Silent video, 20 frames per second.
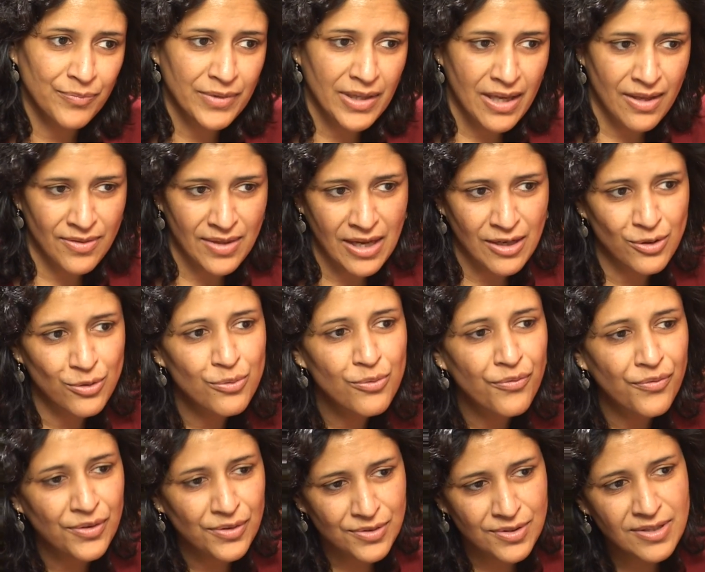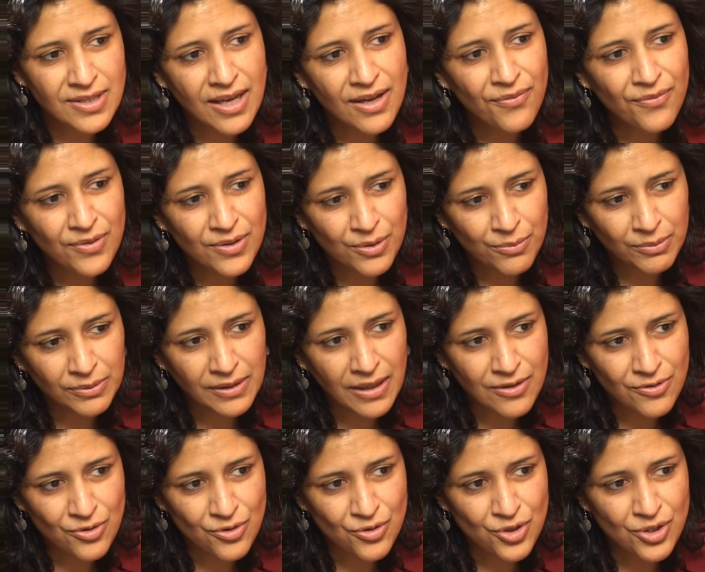and that you feel safe in the
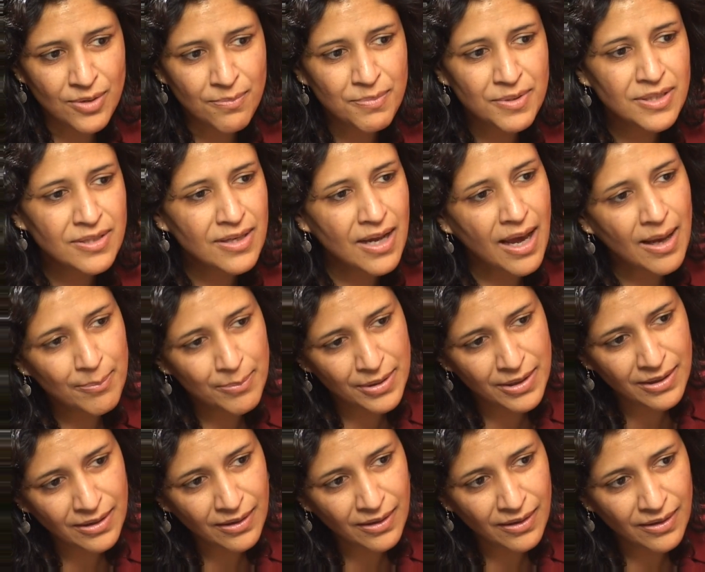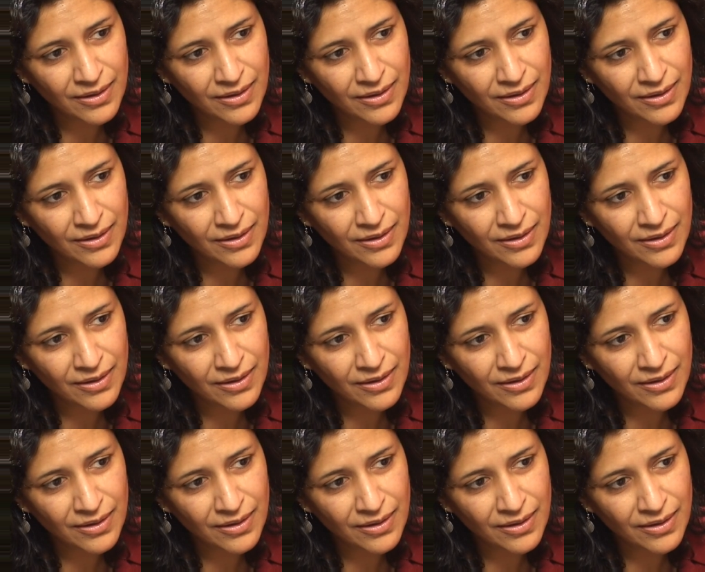relationship stopping